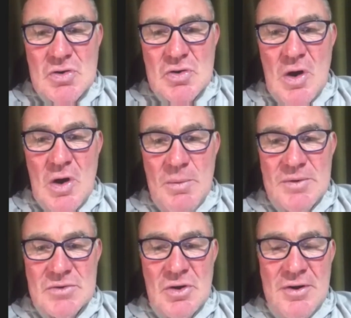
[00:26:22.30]
got
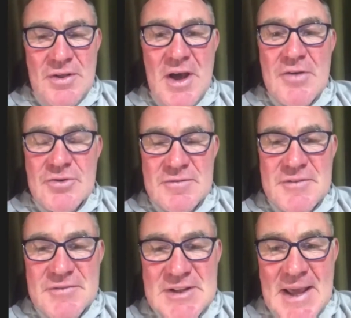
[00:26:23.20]
another
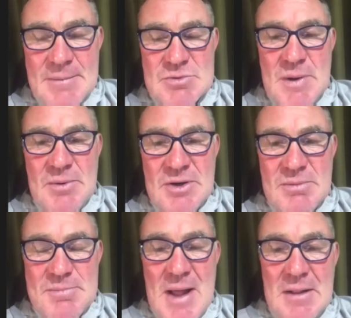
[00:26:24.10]
150 games maybe in
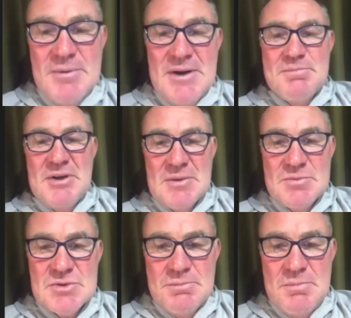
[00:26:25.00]
my belt, but I picked up
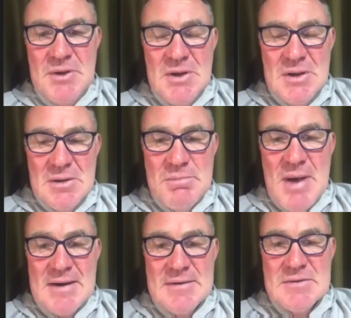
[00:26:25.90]
some
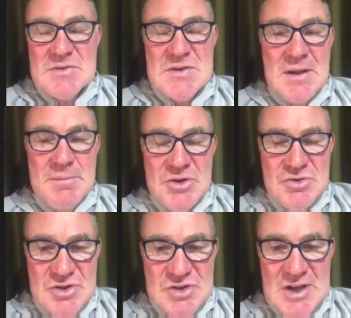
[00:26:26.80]
bad
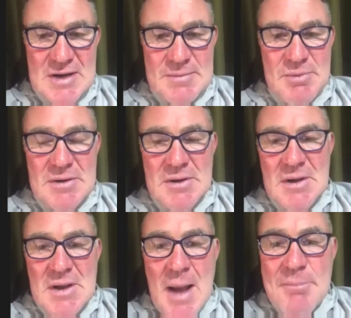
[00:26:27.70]
injuries, I said. But
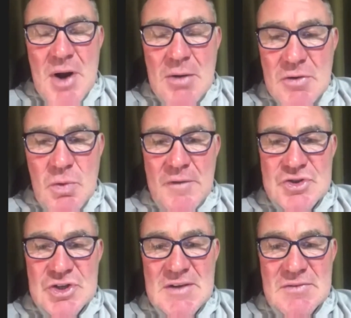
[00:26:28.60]
I'm proud of what I've
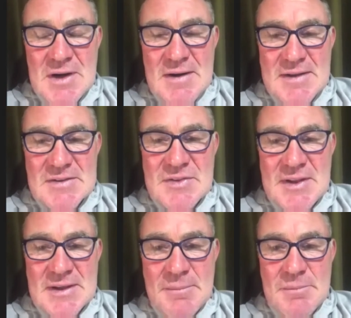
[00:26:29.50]
achieved, and I'd like to
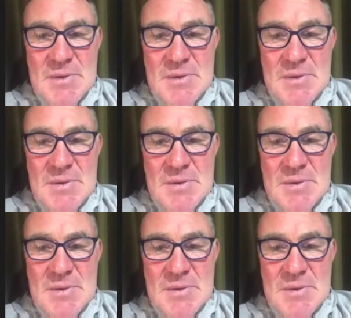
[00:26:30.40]
think I'm,